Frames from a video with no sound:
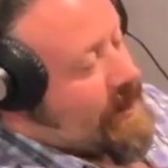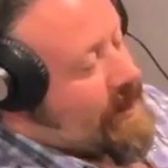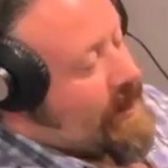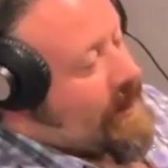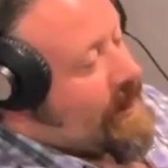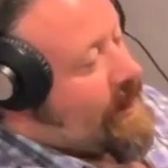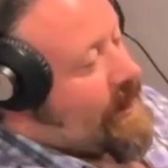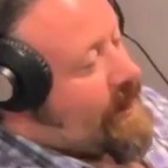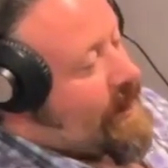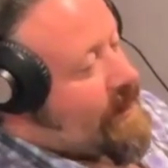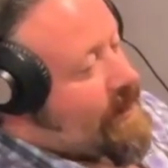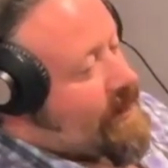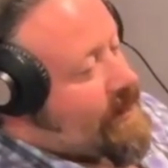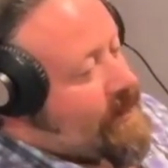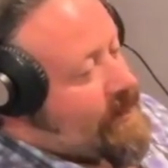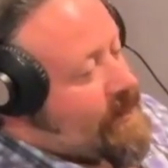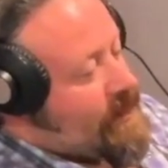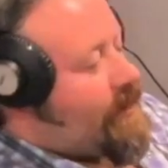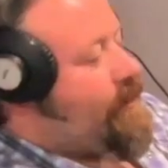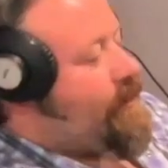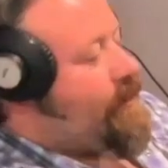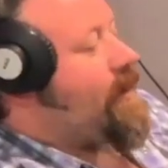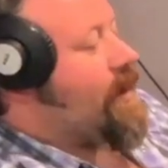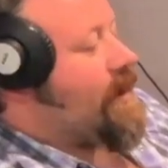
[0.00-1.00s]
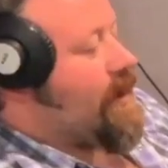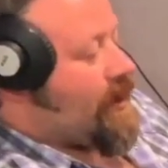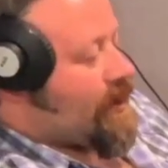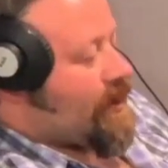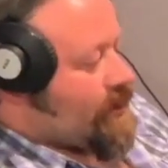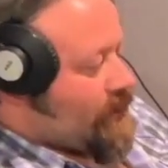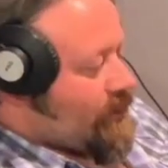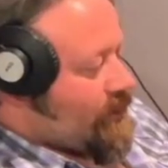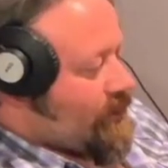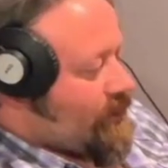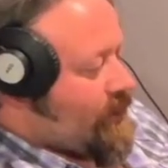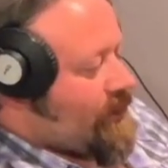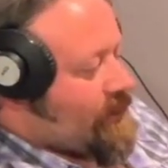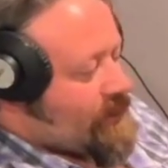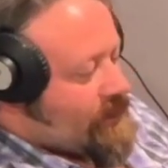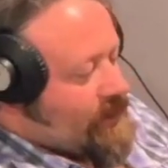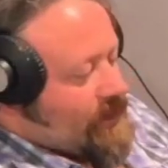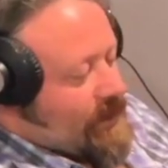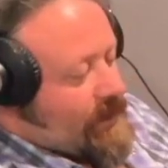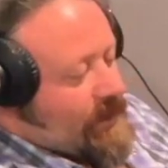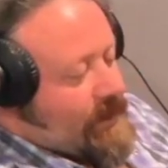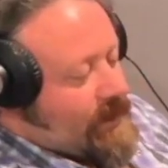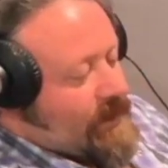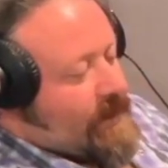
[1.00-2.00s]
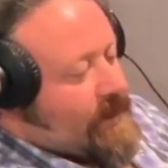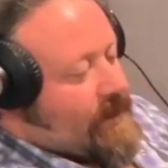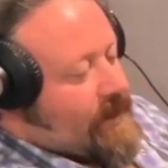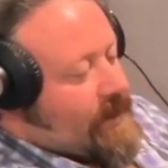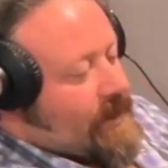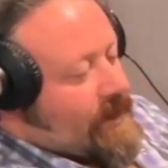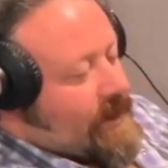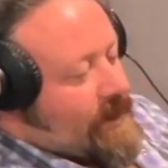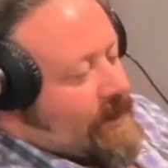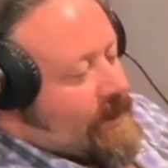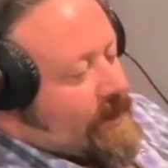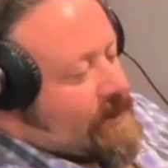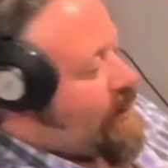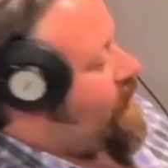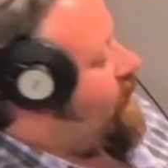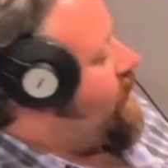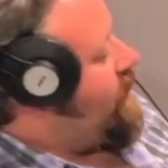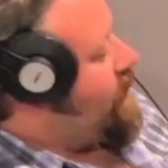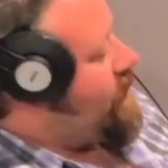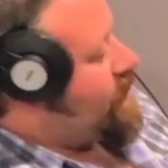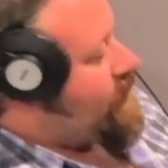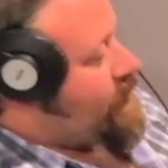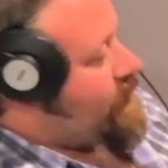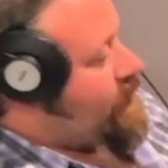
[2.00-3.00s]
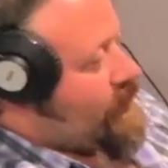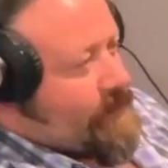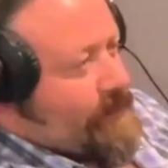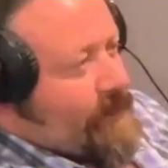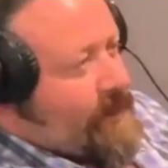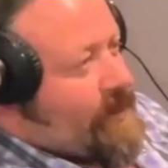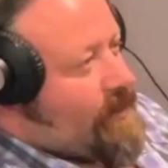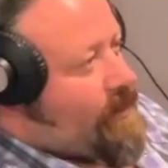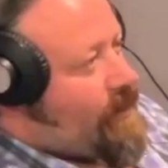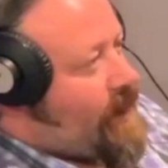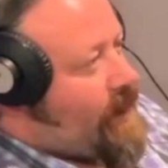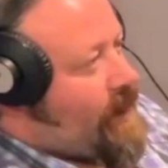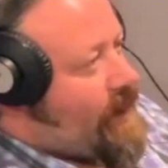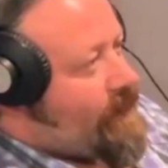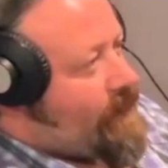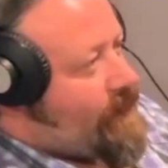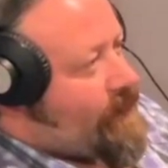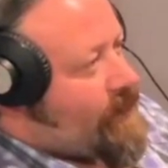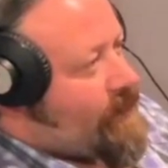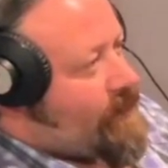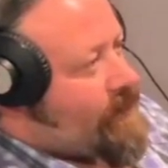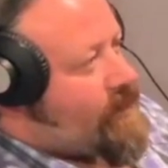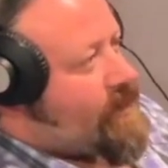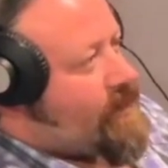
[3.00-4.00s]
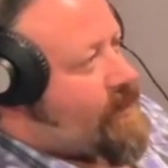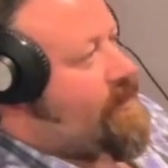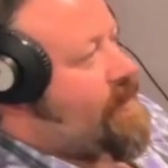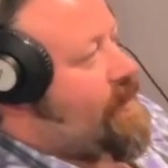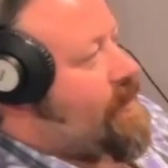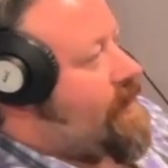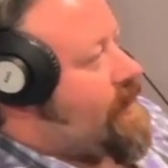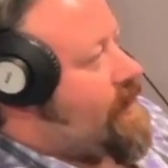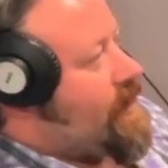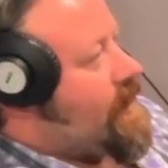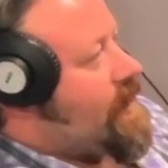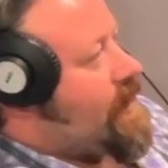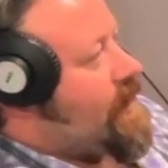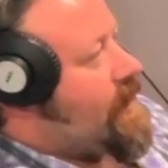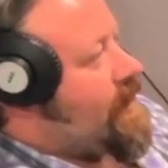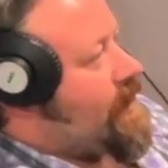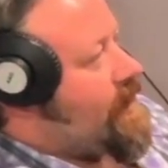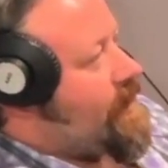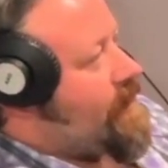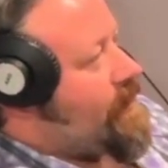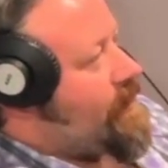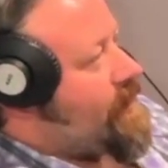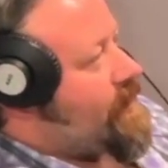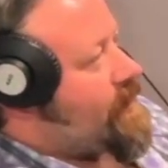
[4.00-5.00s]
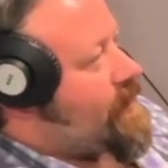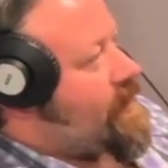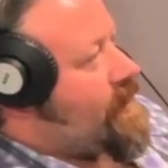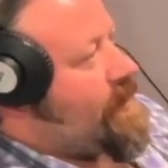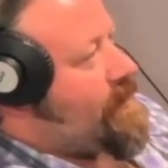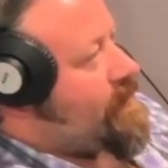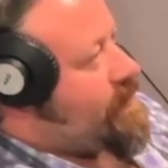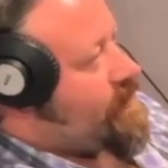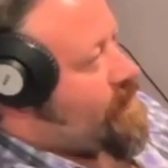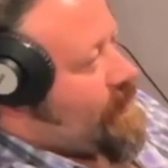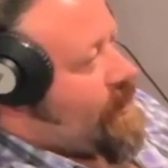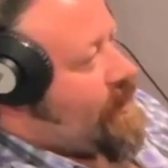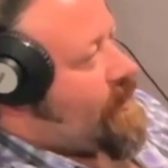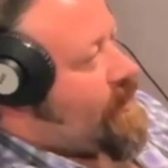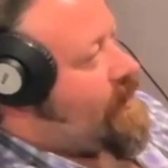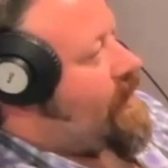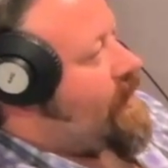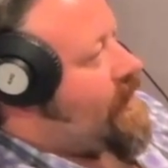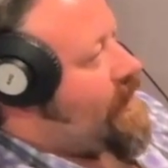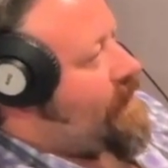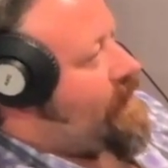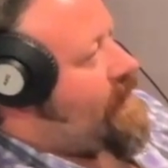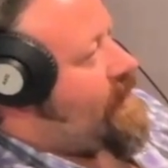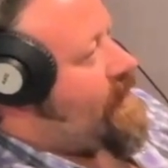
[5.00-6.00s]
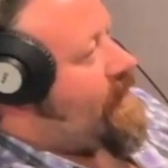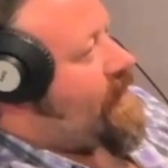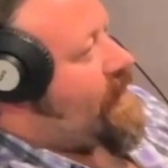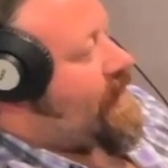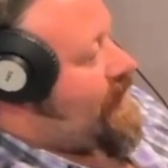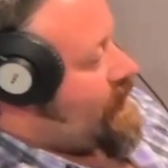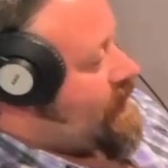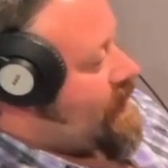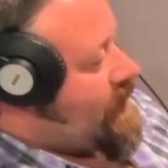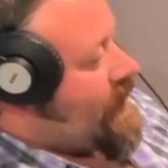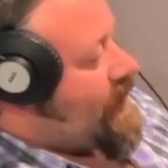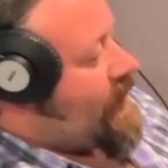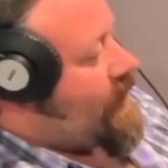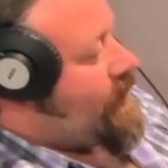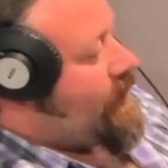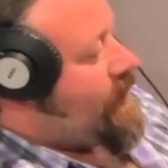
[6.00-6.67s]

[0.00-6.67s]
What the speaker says: Land or Americana Joy, is on all the social media platforms. It's on on everything at